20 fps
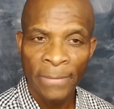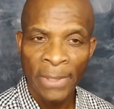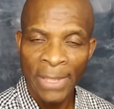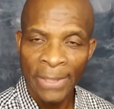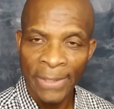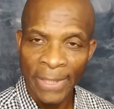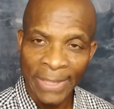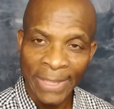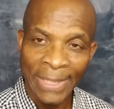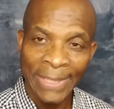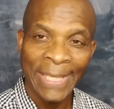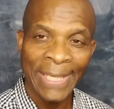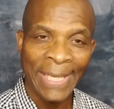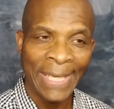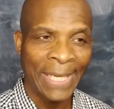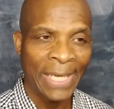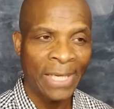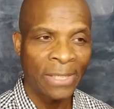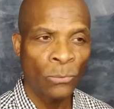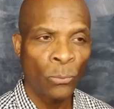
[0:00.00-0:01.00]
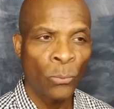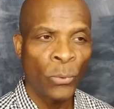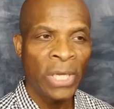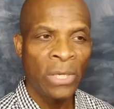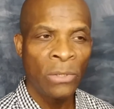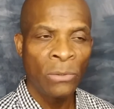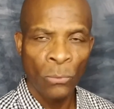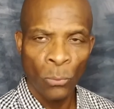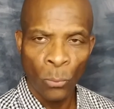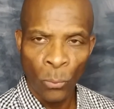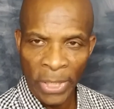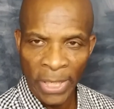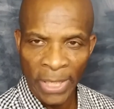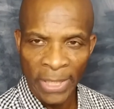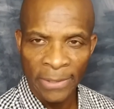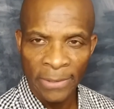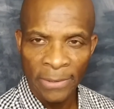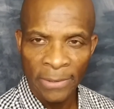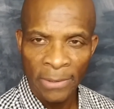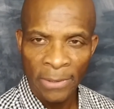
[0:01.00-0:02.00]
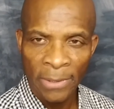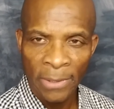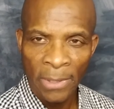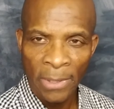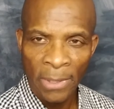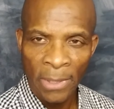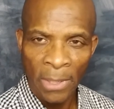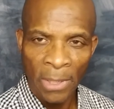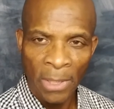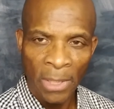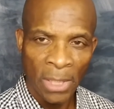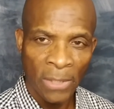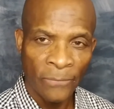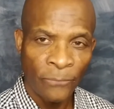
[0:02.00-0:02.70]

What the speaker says: that in the end we win if